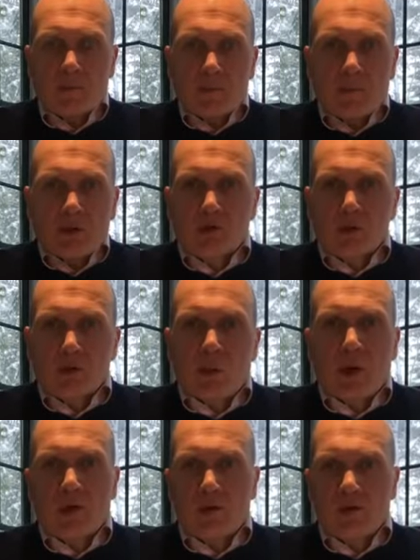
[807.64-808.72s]
business
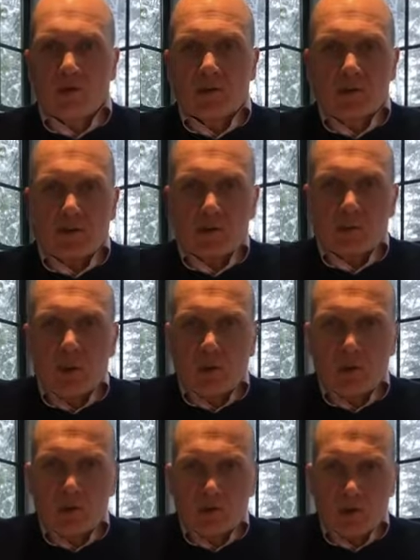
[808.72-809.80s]
model, to
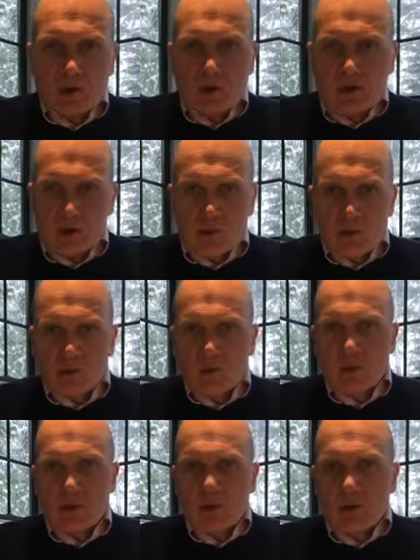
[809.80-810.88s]
expose the customers, to
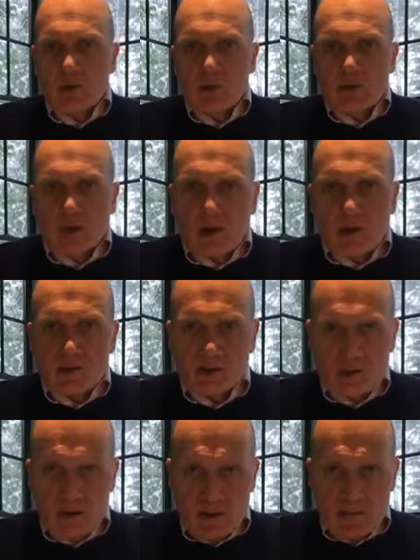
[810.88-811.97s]
expose the products
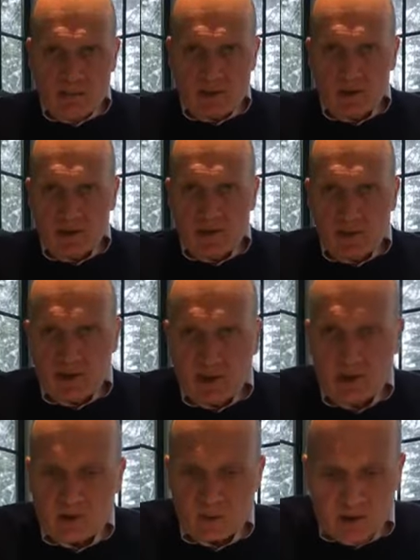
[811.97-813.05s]
and the different
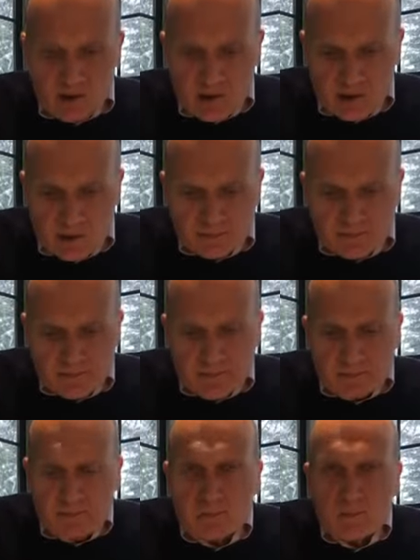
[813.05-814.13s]
lines of business.
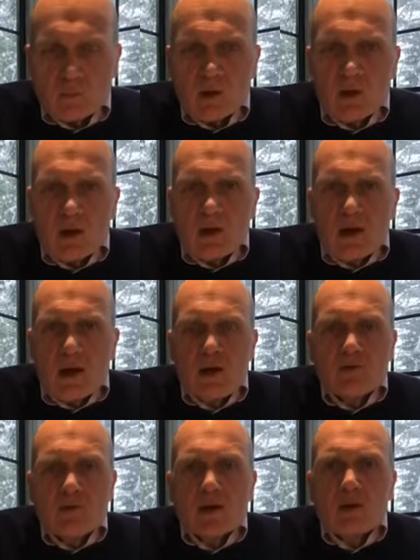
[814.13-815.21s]
And
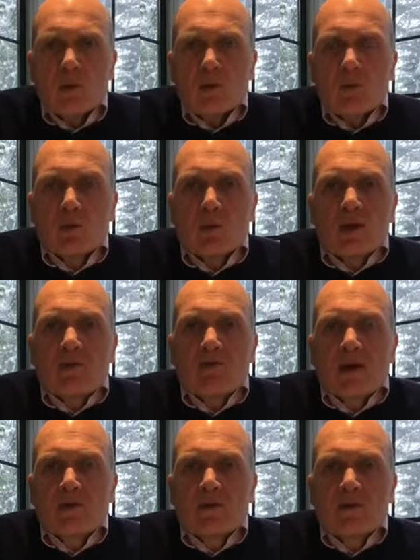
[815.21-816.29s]
frankly, what I have
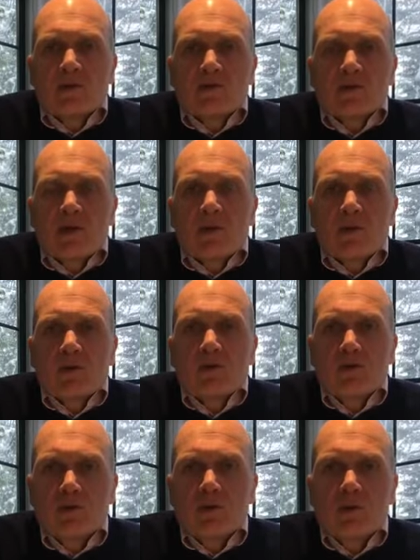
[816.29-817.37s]
found over the years is that when you
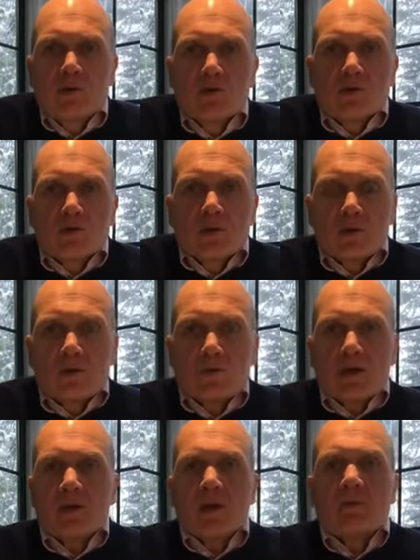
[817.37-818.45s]
do use a written
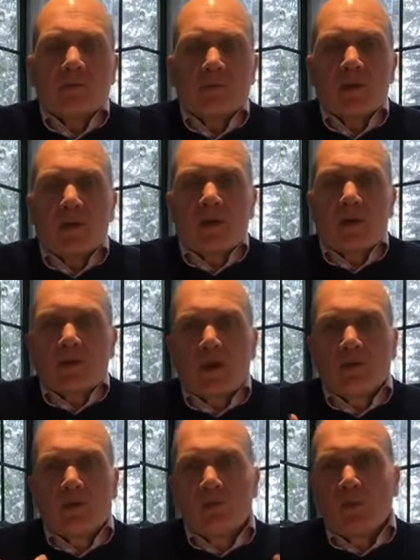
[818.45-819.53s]
medium,
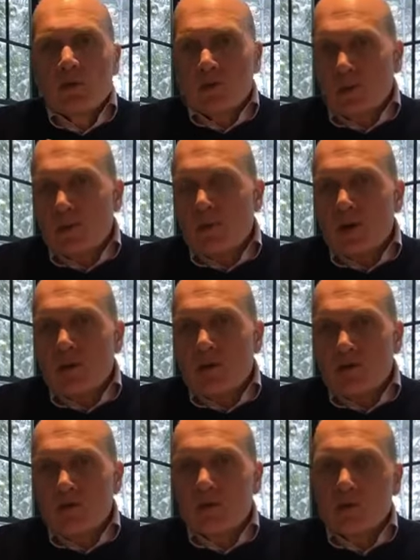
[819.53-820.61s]
you're forced to think and
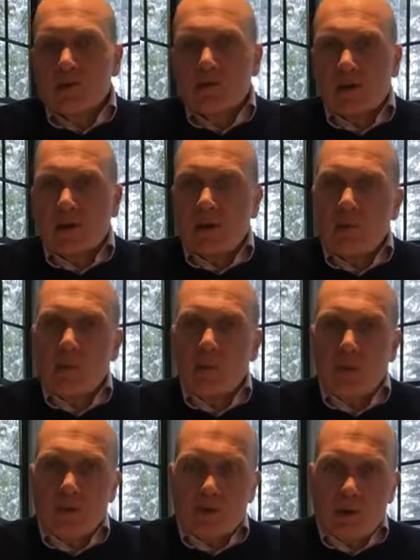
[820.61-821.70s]
you're forced to come up
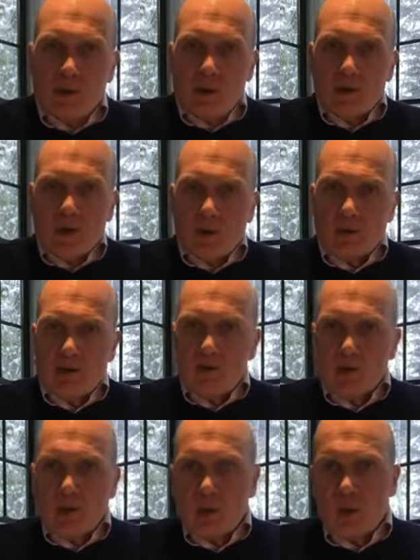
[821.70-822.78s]
with, okay, well, this is
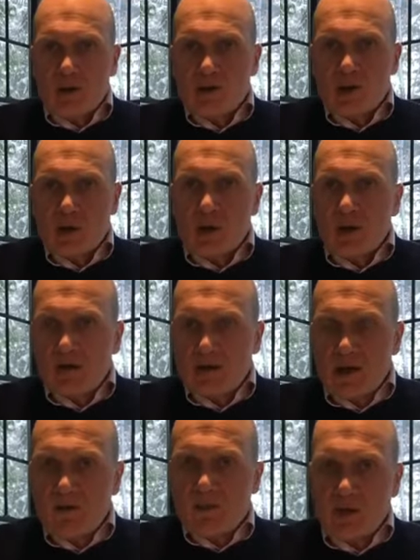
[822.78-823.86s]
what I want to say
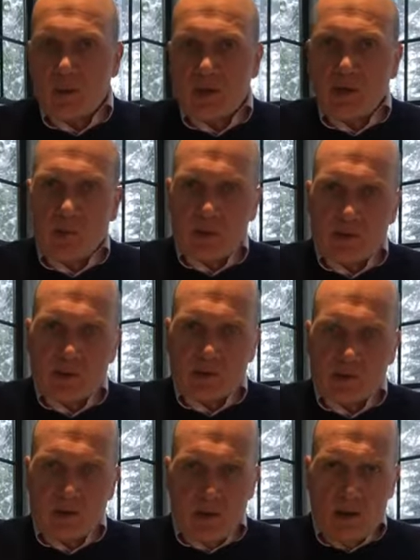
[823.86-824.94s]
qualitatively about the
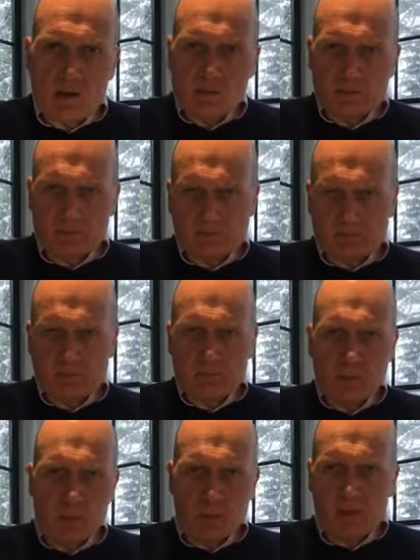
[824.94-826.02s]
business.
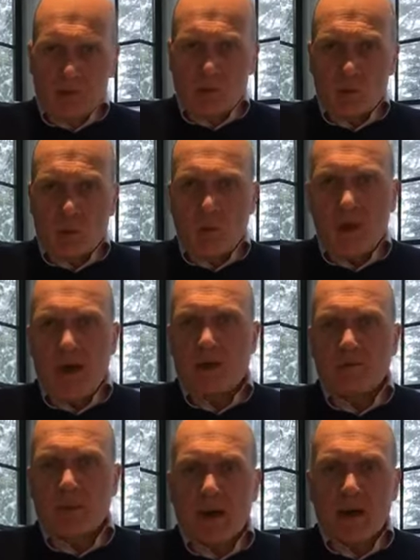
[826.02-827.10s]
But what do I have
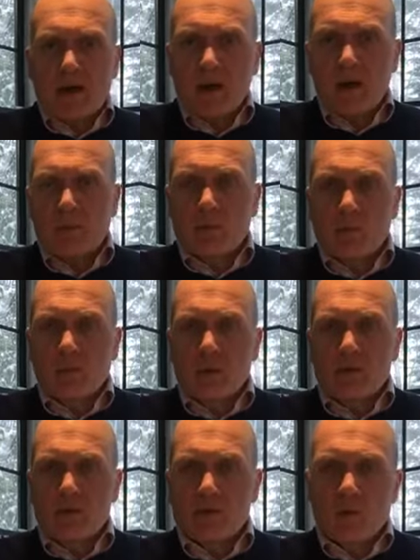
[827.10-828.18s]
to back it up?
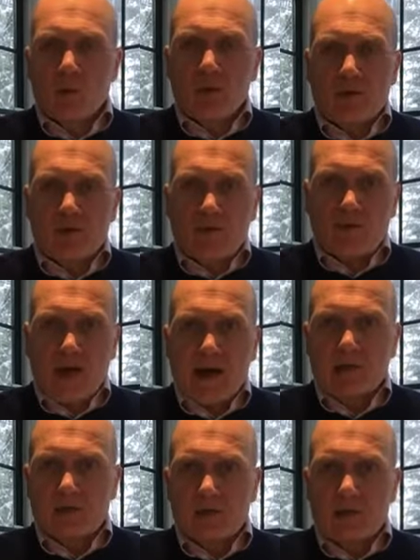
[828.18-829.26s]
What
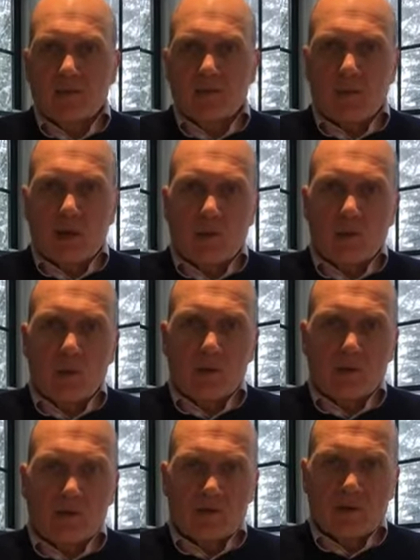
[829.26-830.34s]
fact and
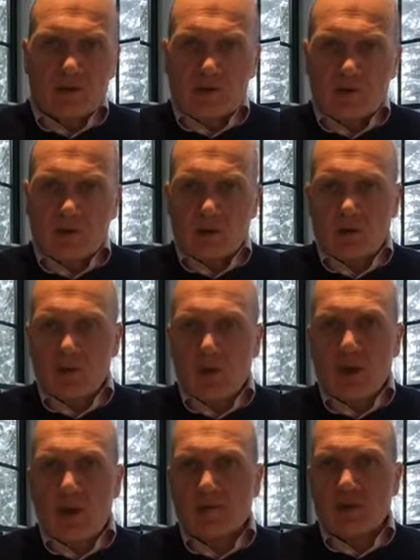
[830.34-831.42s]
what statistic do I
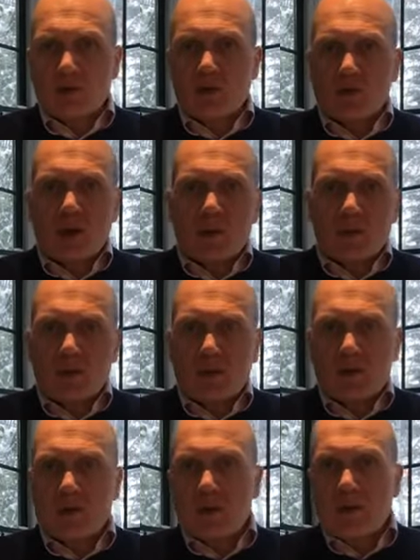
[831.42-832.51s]
have to corroborate
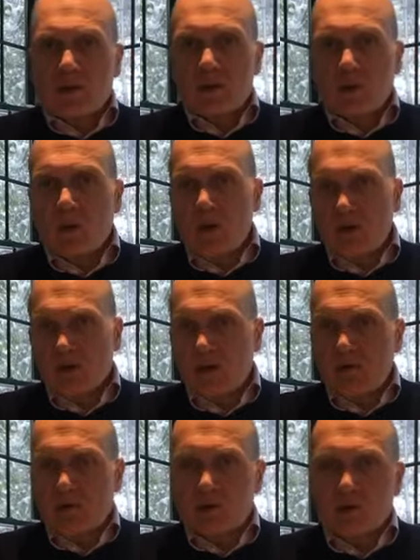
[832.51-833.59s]
the
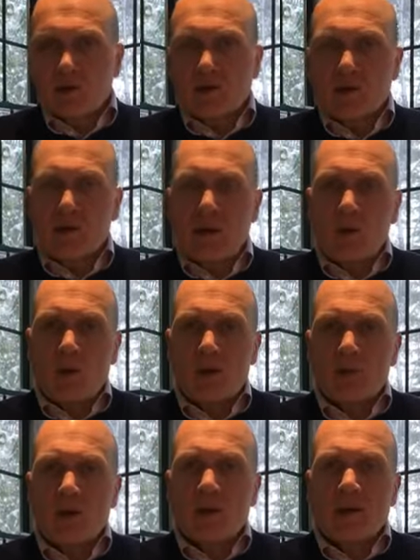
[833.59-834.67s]
qualitative assertion that I want to
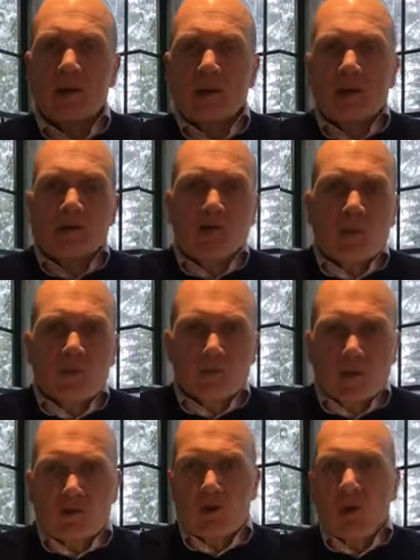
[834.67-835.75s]
make? So
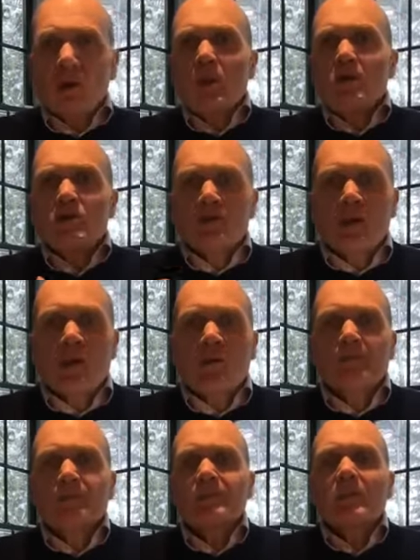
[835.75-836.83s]
it's almost
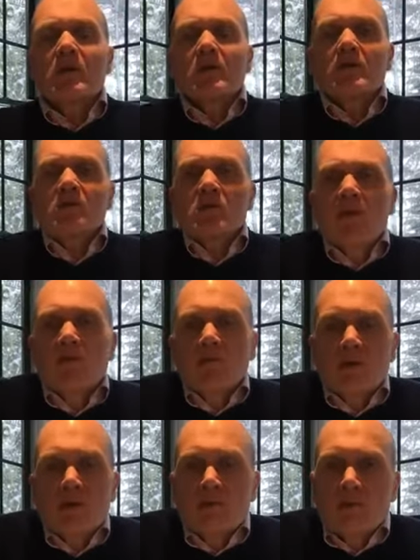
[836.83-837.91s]

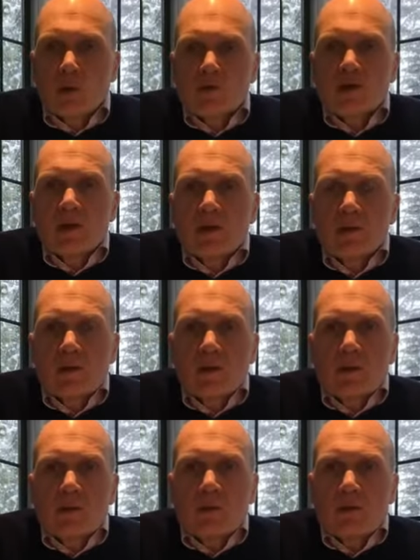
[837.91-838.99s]
self-reinforcing
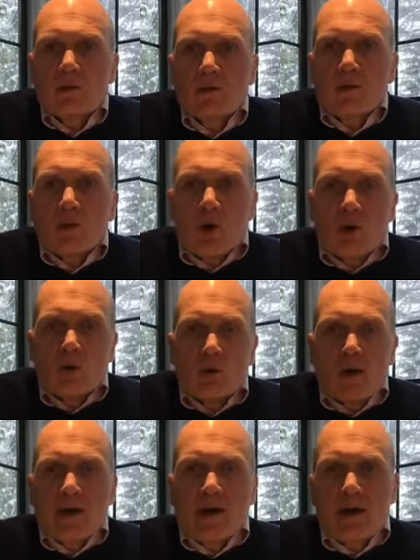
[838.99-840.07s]
when you are
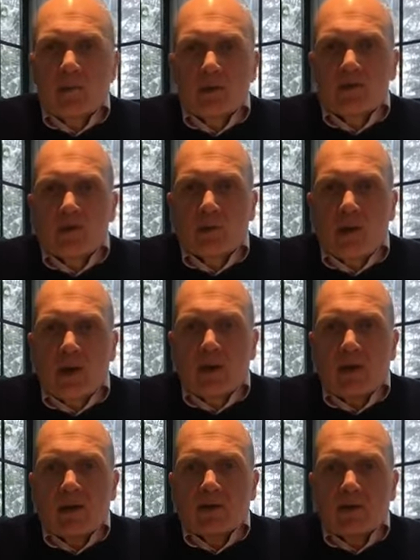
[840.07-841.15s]
writing out a business plan.
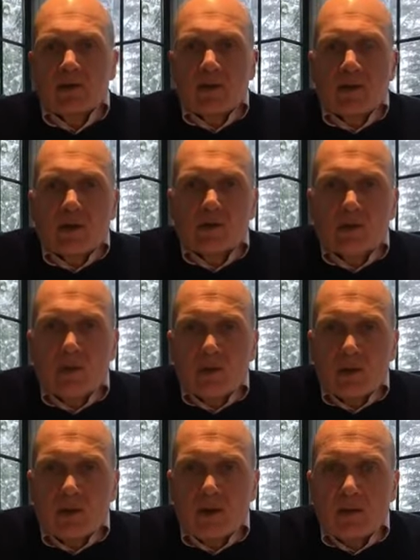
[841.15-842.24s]
And it's
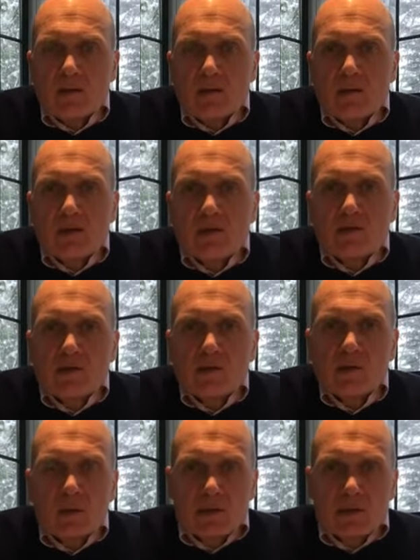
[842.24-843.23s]
something that leads to a